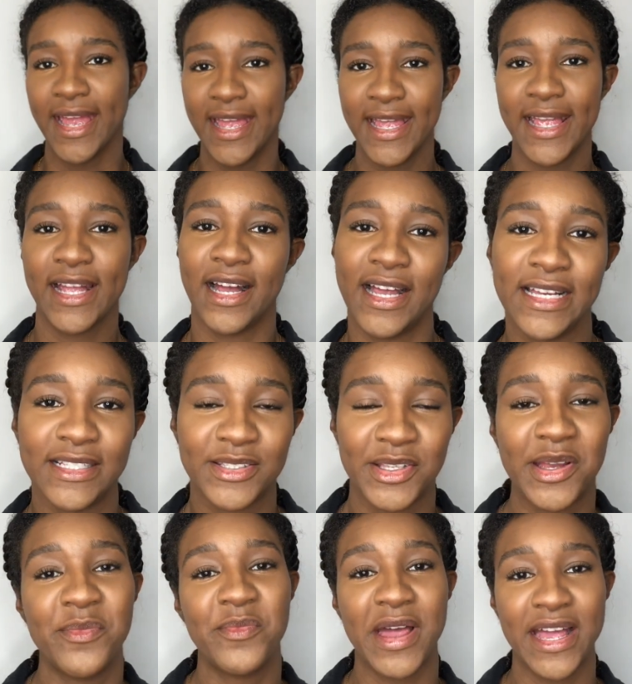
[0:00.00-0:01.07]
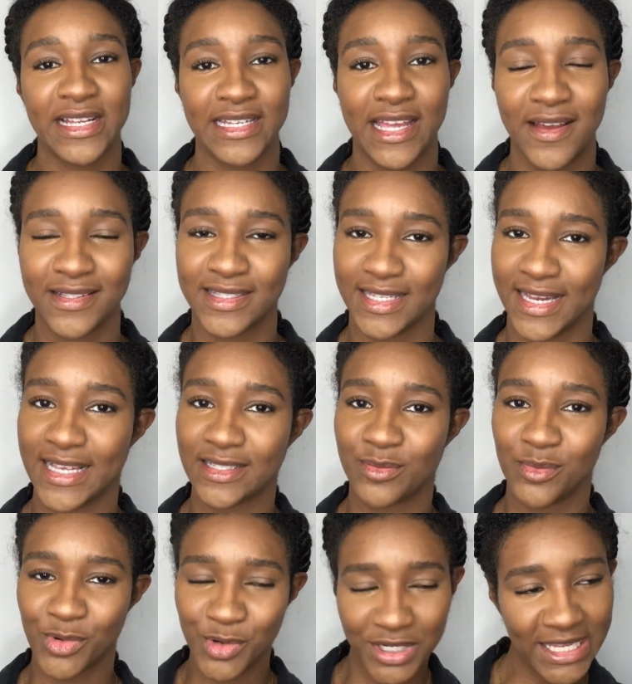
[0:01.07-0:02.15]
hey guys so i'm back now it's the next
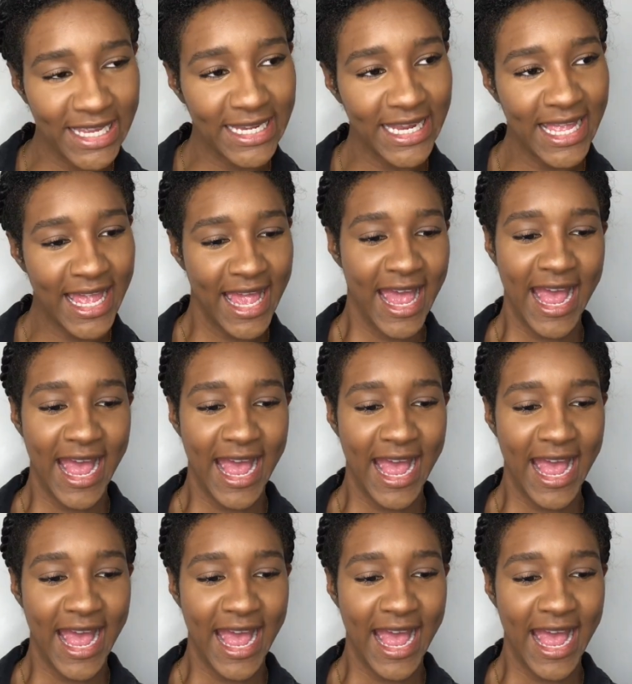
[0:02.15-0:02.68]
morning